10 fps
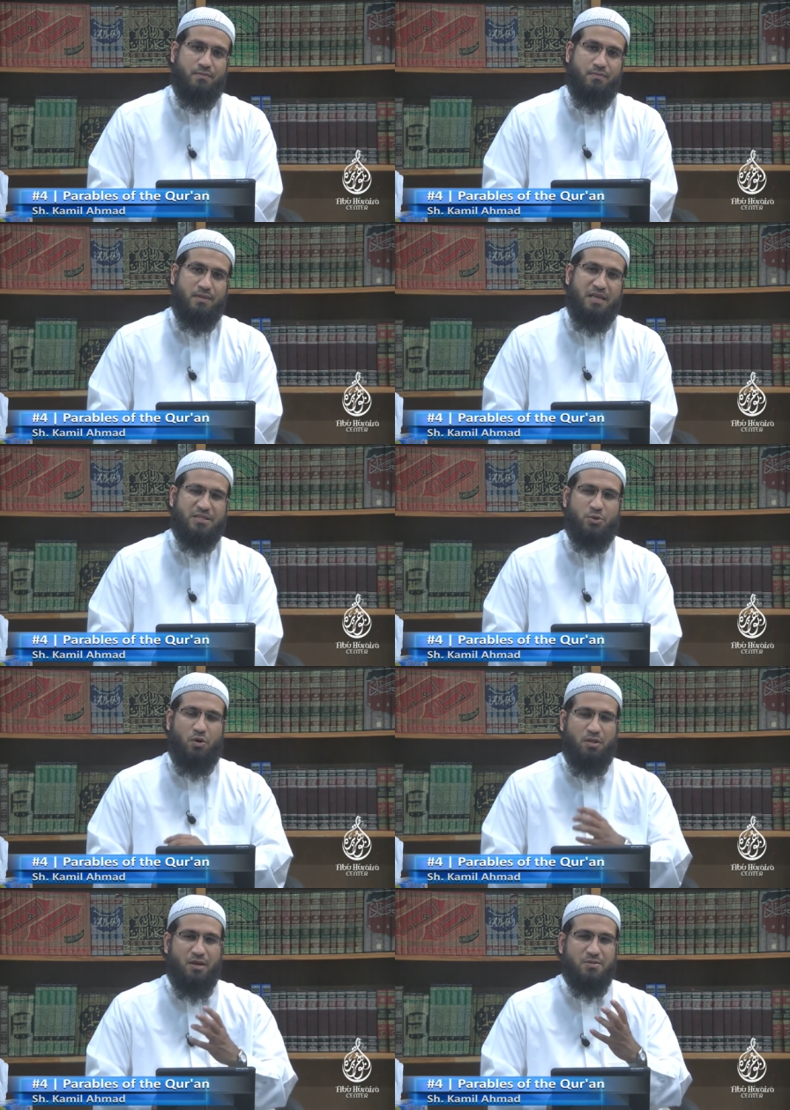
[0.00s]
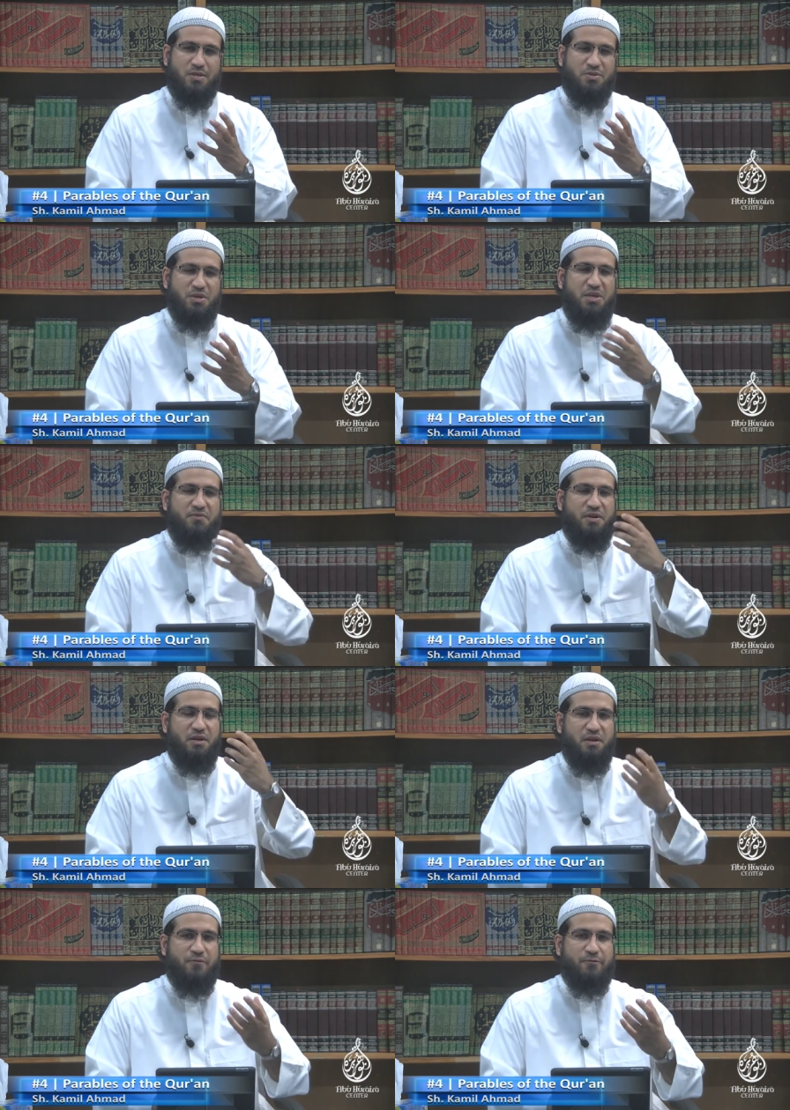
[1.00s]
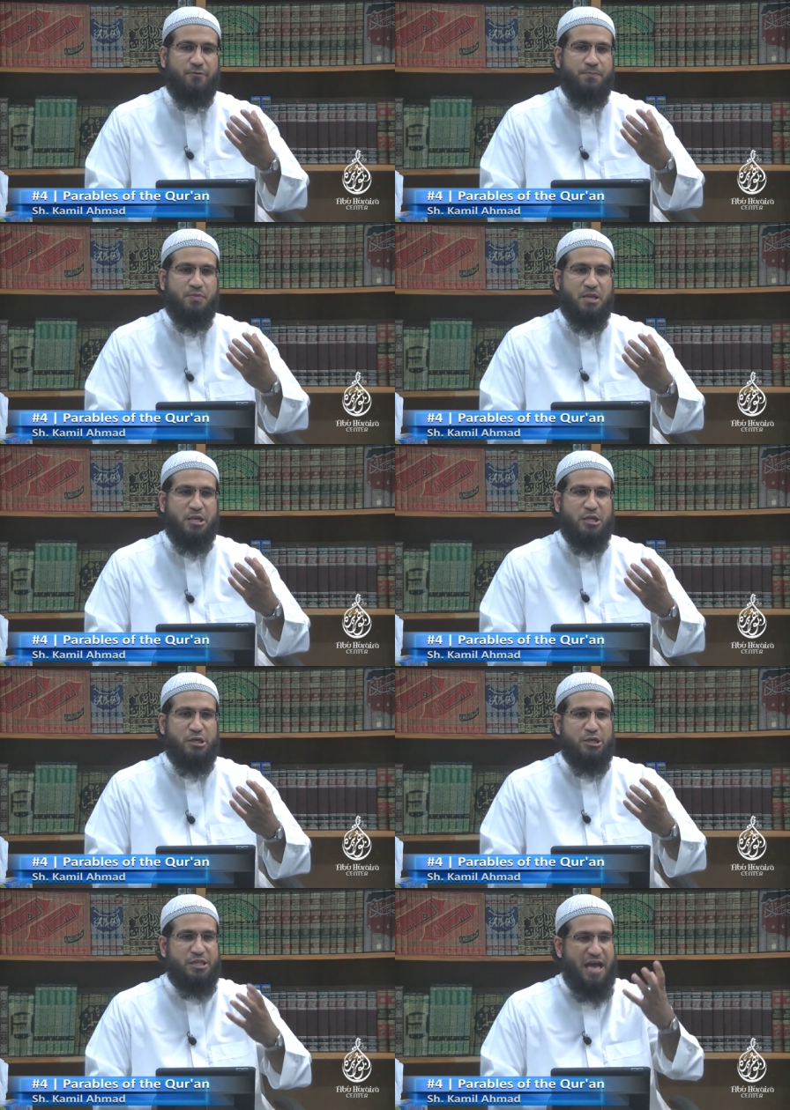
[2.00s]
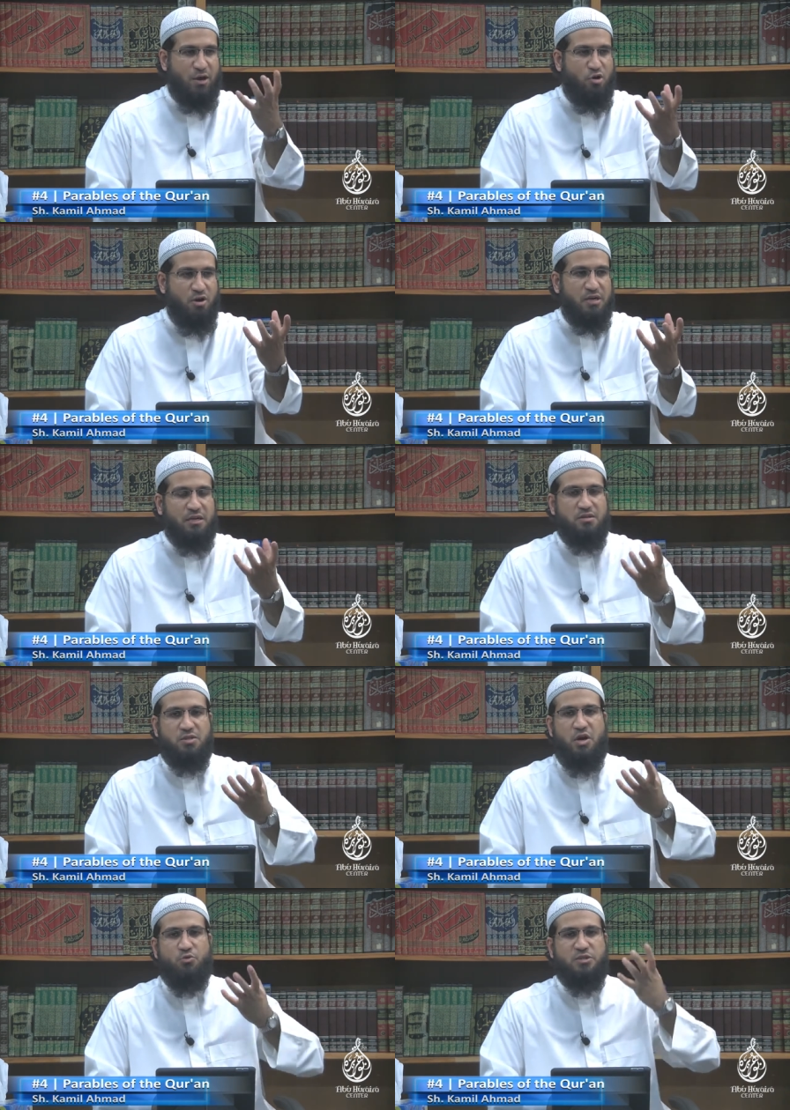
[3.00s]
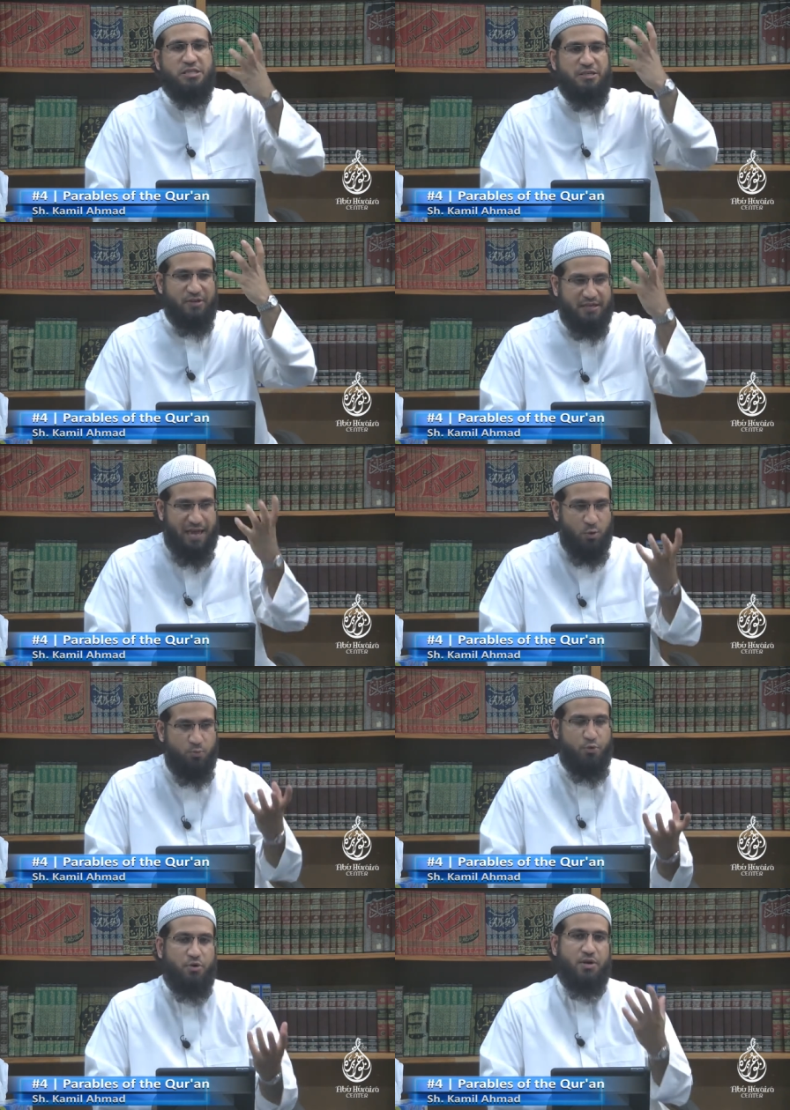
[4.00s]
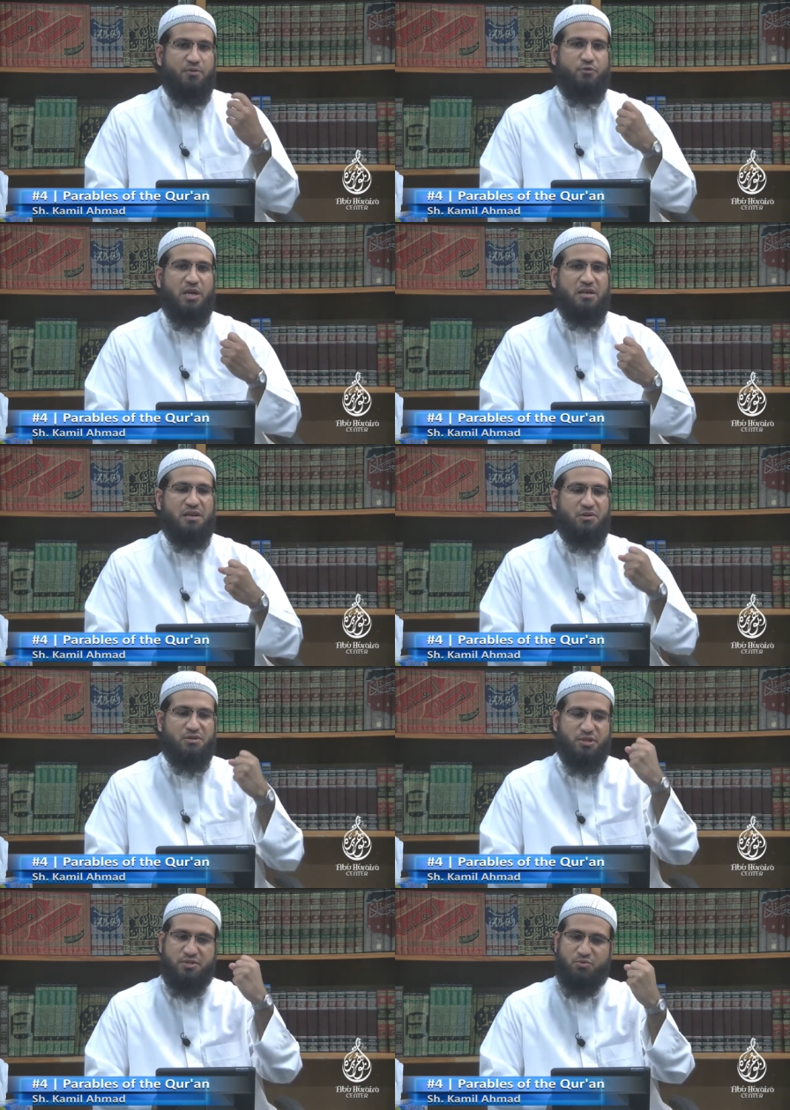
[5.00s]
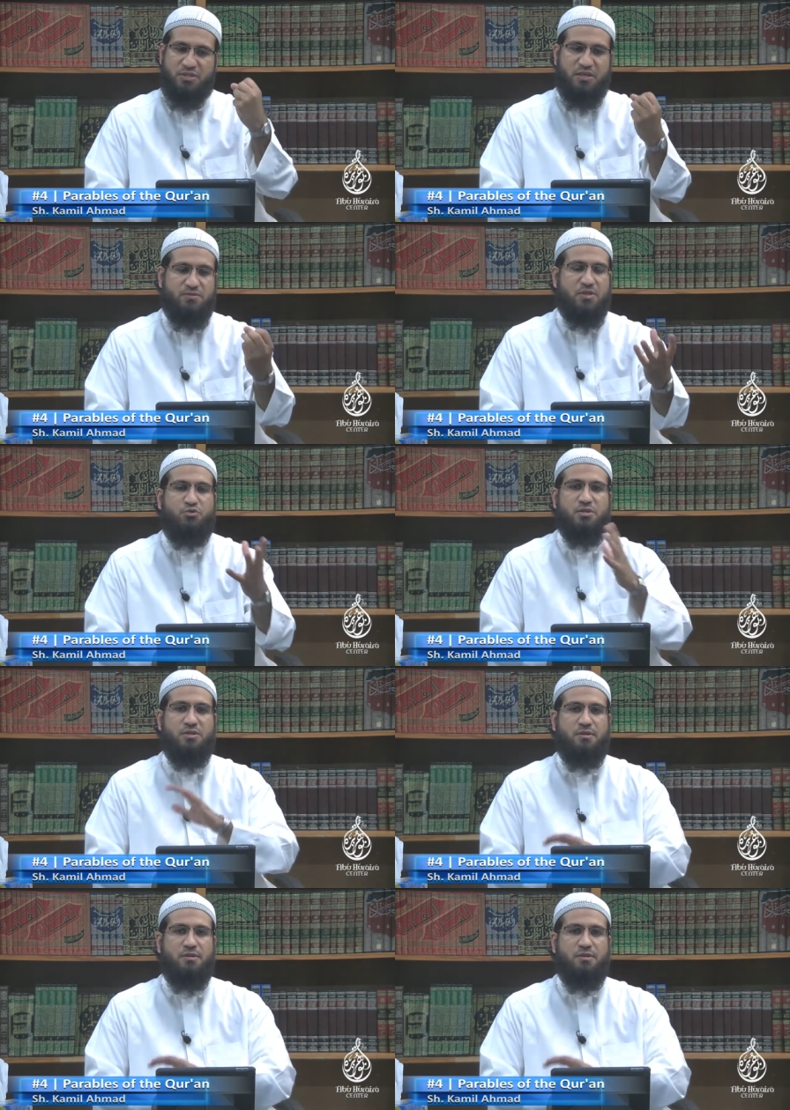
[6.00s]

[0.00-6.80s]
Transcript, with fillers: And so Allah says, even if that garden does not receive a downpouring of rain, it just receives a drizzle,